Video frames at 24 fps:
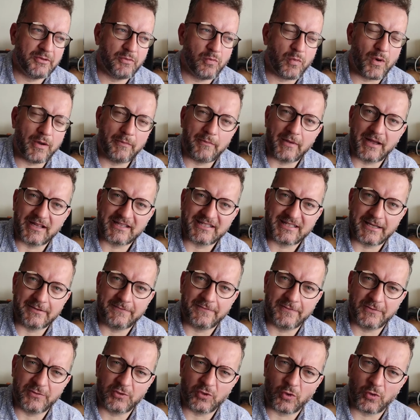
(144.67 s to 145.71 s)
one might say
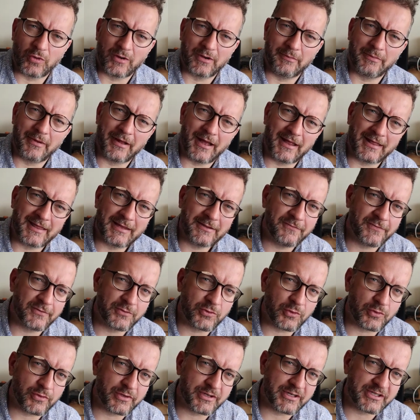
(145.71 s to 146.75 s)
Fedora, but I think
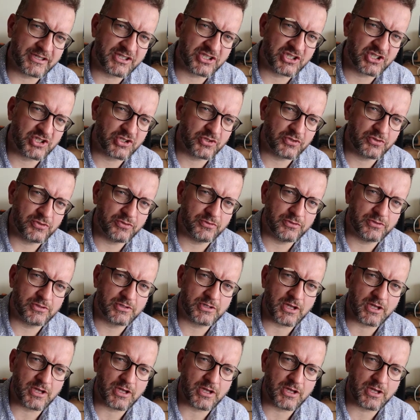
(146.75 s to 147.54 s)
Fedora is too